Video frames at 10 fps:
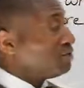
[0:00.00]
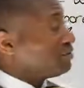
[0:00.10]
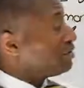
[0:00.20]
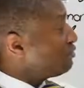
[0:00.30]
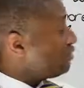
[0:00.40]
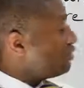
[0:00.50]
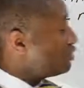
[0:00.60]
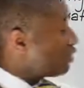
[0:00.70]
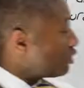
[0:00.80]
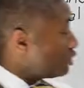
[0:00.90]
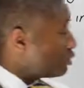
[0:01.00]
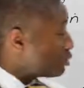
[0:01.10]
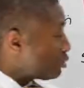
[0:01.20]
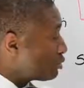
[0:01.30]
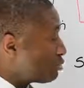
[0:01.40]
very fast, you can use
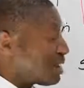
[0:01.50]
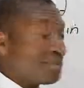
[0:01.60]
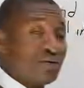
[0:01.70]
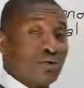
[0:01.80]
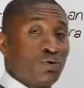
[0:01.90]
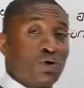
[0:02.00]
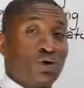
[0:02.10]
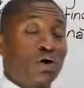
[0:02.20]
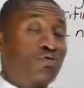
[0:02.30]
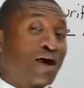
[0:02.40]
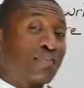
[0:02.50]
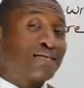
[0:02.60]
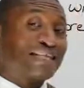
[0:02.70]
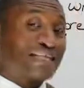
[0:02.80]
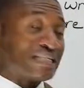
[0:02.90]
the word rapid or
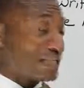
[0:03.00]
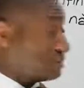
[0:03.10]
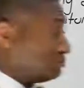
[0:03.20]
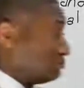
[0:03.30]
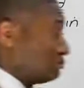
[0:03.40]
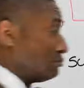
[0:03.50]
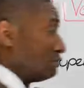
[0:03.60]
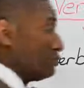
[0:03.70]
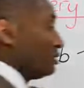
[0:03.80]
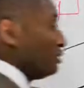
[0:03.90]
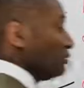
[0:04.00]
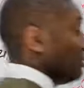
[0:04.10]
rapidly. Right?